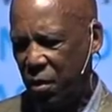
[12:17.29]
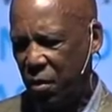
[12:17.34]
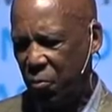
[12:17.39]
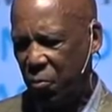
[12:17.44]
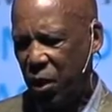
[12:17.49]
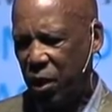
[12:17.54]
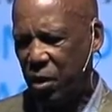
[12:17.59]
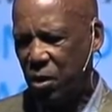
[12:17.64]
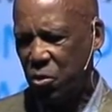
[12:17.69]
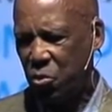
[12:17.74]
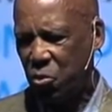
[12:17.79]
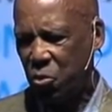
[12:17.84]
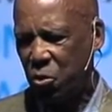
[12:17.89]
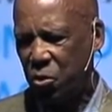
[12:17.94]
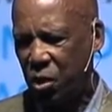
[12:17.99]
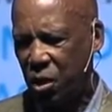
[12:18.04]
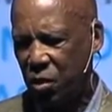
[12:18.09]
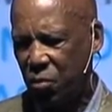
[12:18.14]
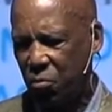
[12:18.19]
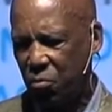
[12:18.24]
making sure
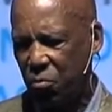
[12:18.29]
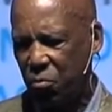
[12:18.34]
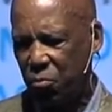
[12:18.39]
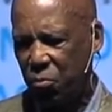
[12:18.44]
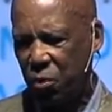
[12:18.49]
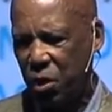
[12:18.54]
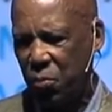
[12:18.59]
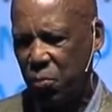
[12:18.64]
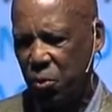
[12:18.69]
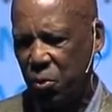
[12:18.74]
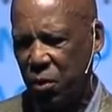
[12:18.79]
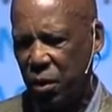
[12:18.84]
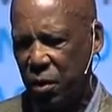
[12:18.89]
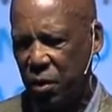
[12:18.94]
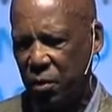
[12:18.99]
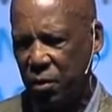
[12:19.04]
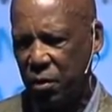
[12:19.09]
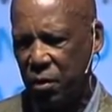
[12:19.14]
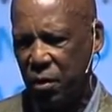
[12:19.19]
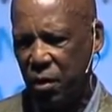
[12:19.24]
that people
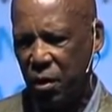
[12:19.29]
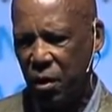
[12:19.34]
can